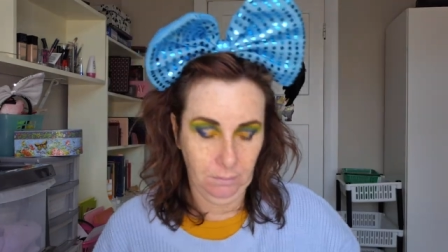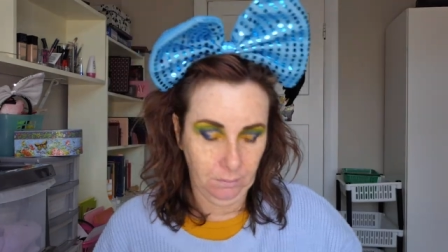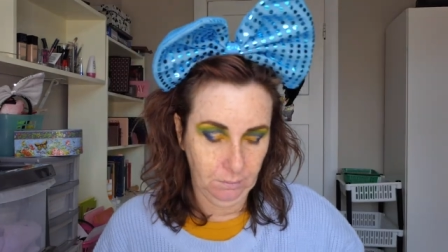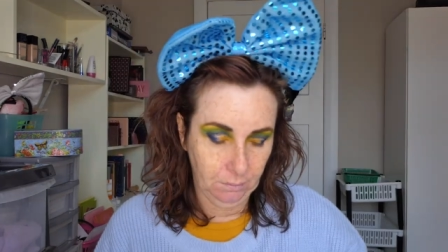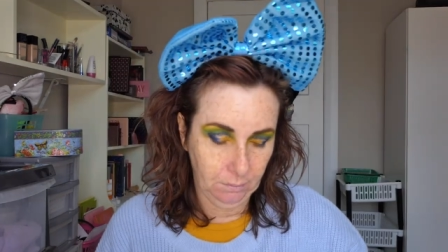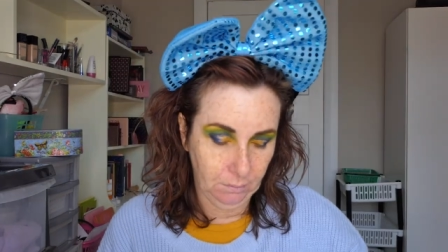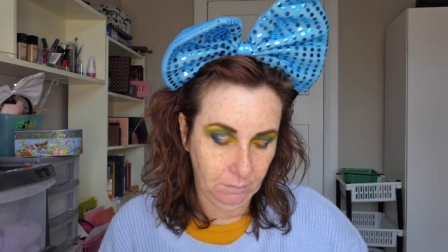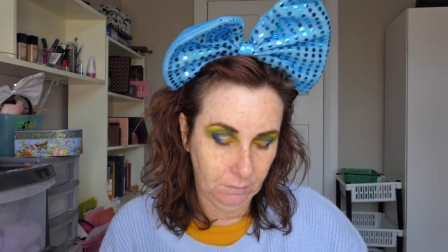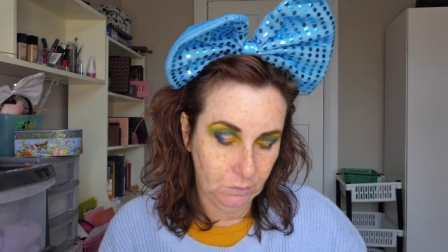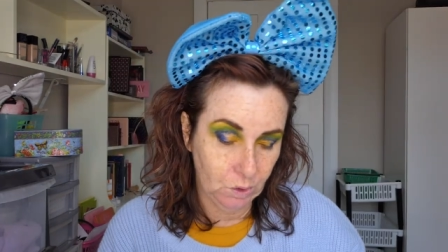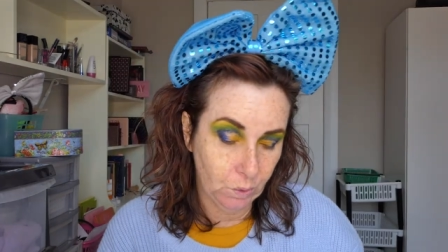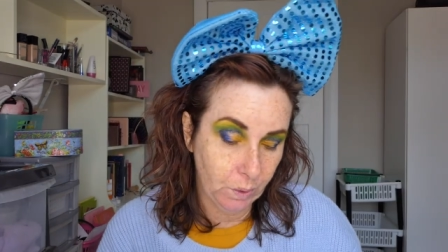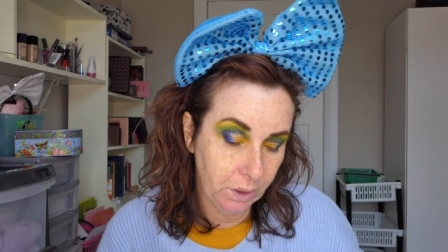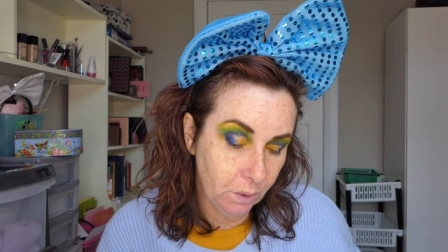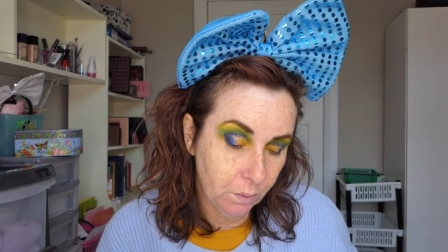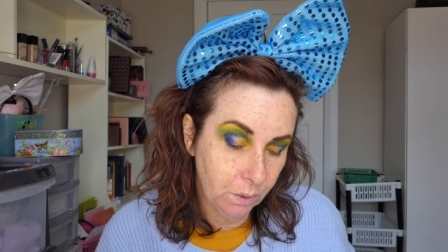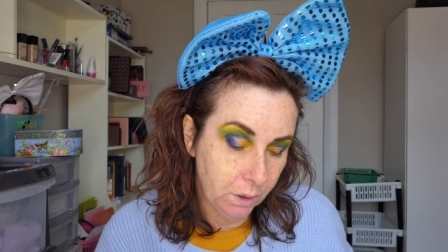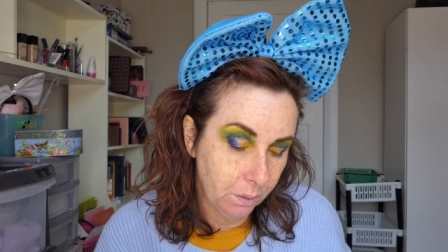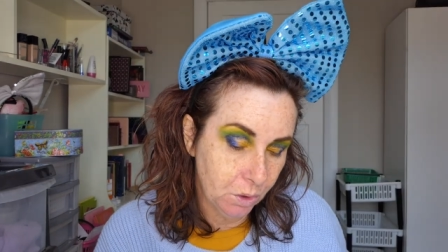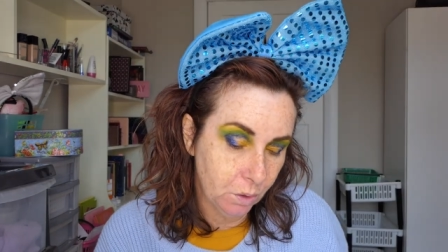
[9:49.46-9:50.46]
Do I
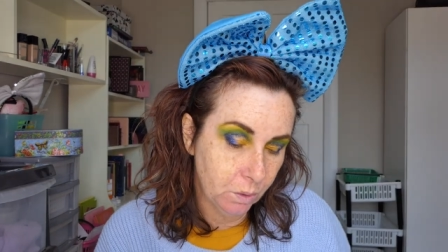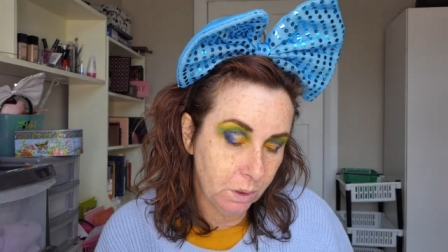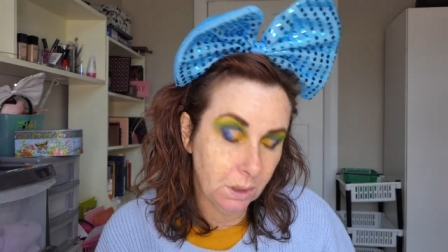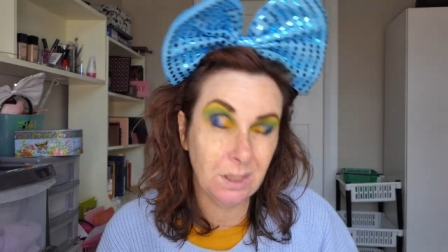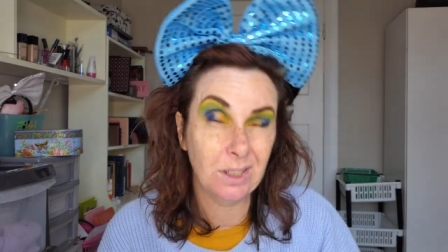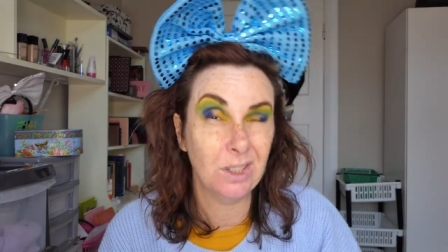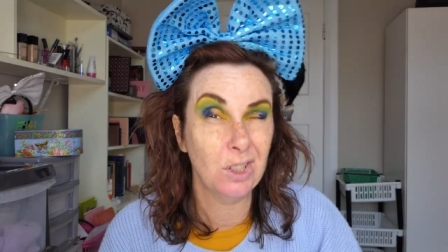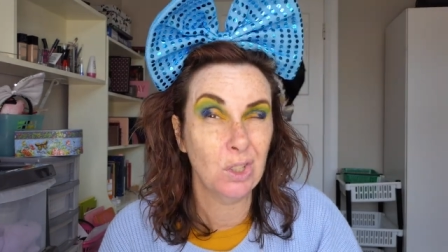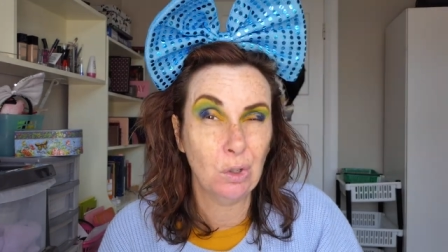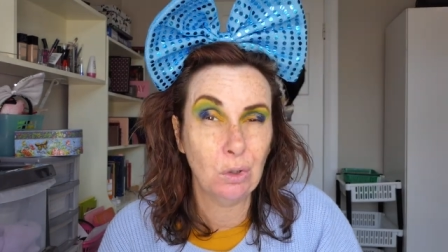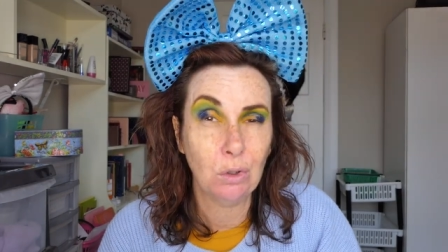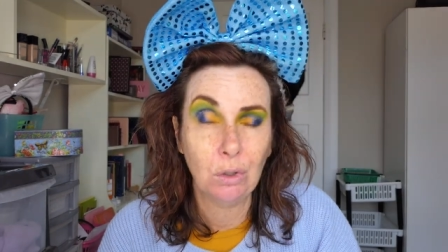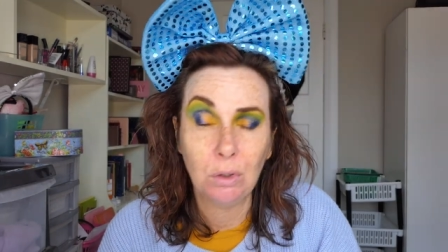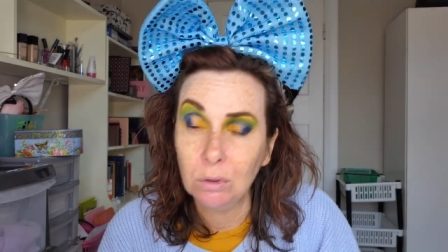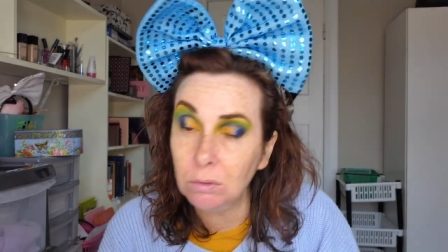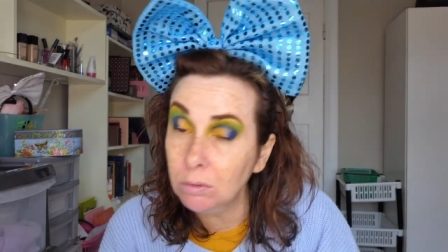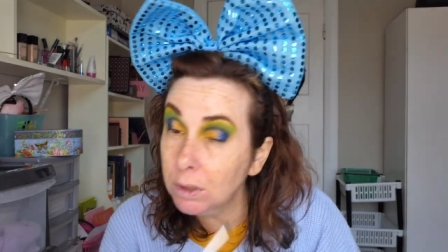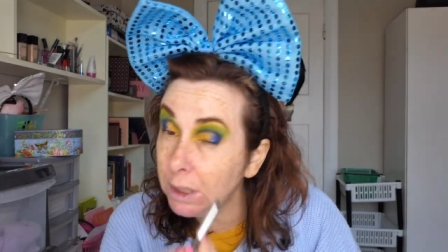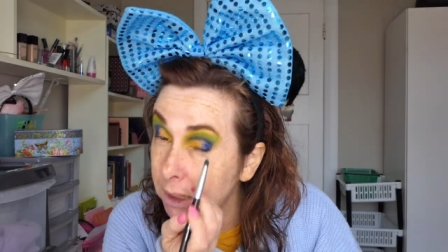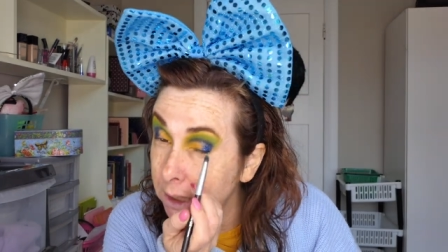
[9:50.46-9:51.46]
know what I'm doing?
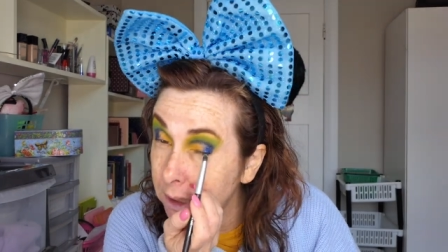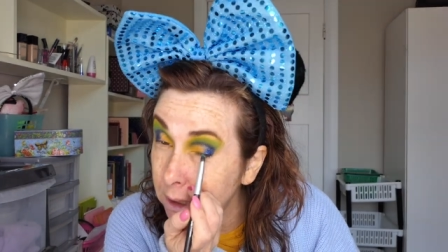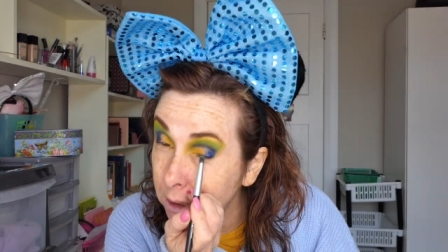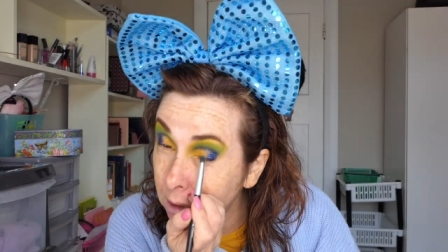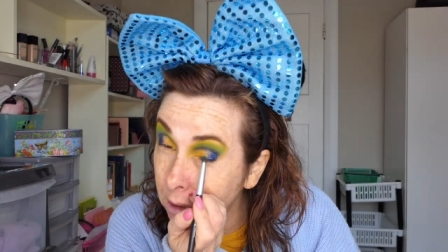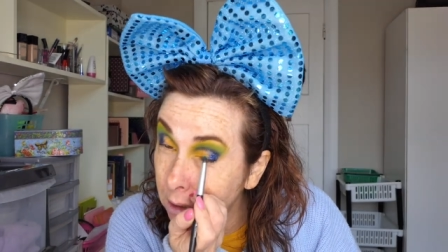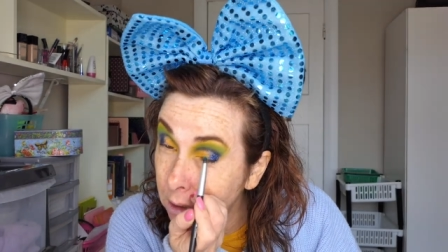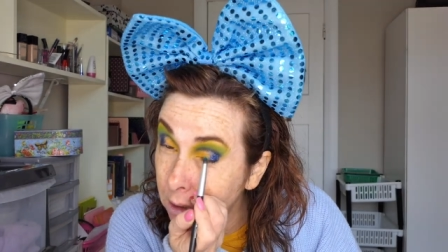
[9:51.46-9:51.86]
Not really.